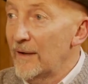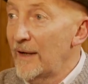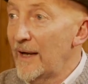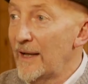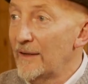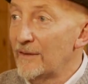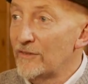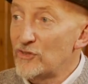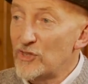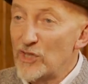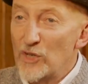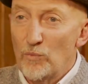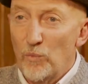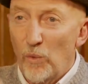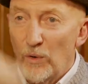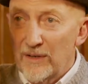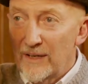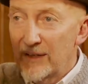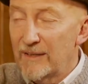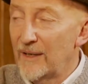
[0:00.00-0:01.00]
And she
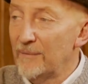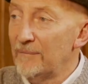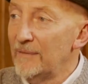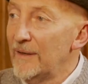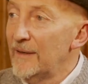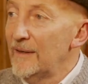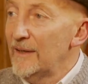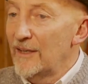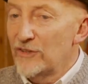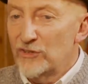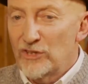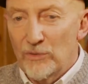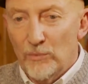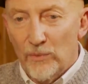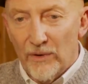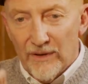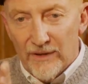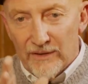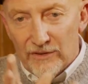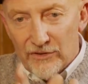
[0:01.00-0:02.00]
wanted them, and she
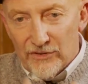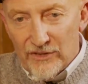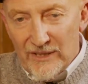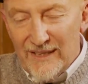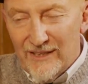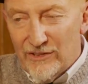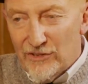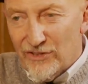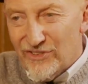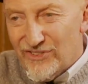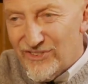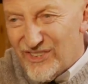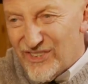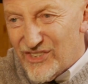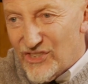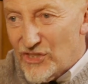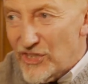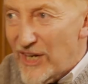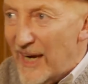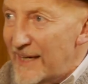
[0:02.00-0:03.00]
wanted her teachers to
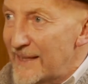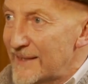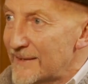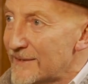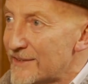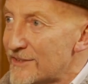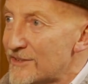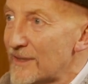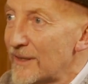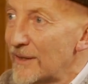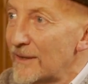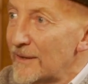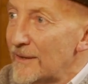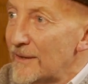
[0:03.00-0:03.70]
change